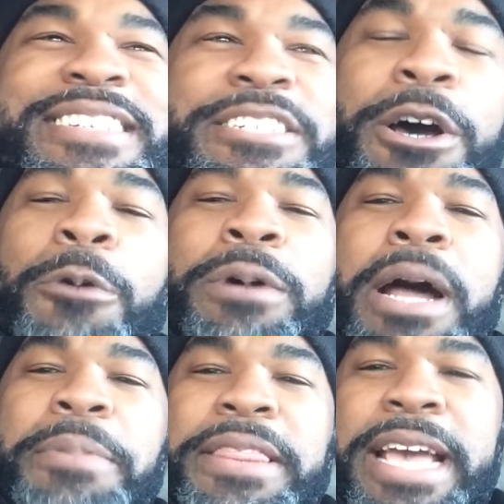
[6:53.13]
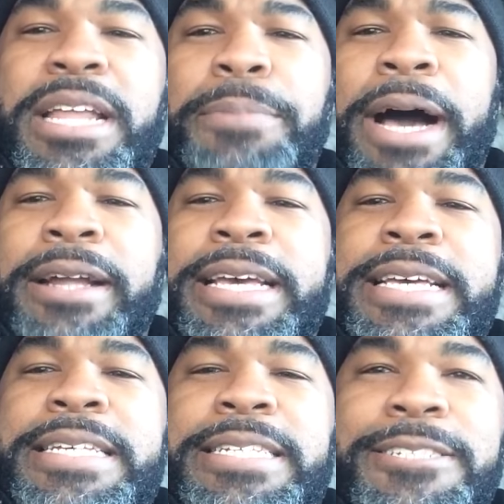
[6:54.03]
so what I've been thinking about
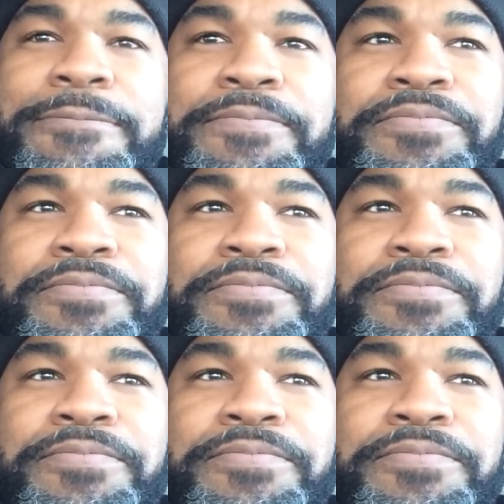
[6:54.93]
is